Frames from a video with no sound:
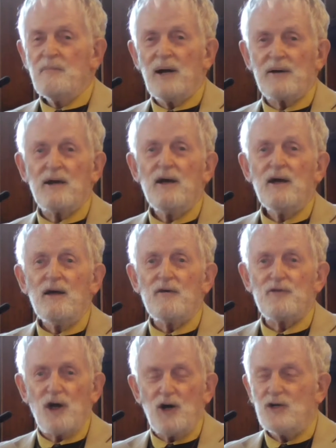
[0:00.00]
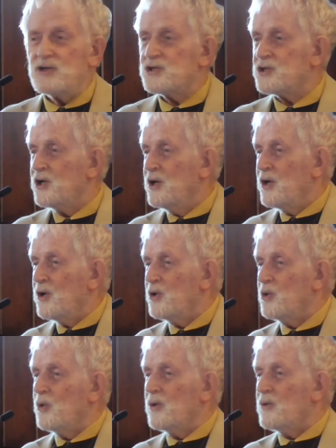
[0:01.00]
But if those
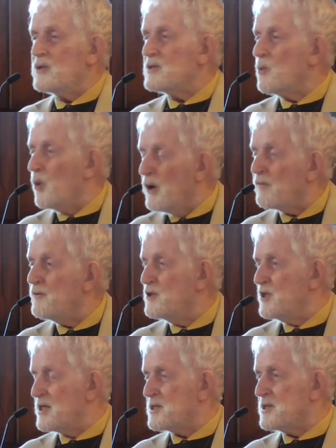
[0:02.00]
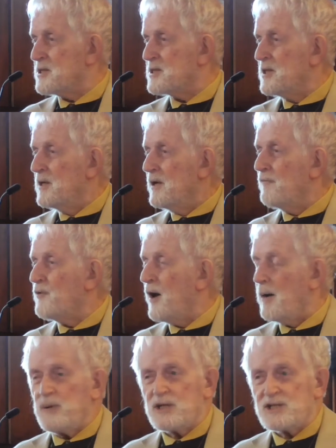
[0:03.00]
who work for justice, if they
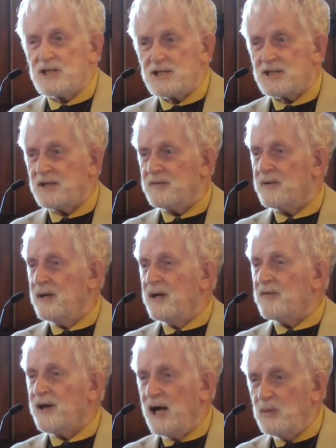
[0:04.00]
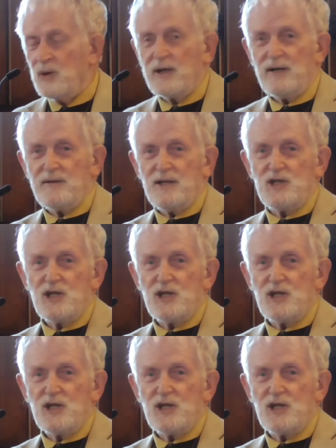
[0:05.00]
are persistent, They will get their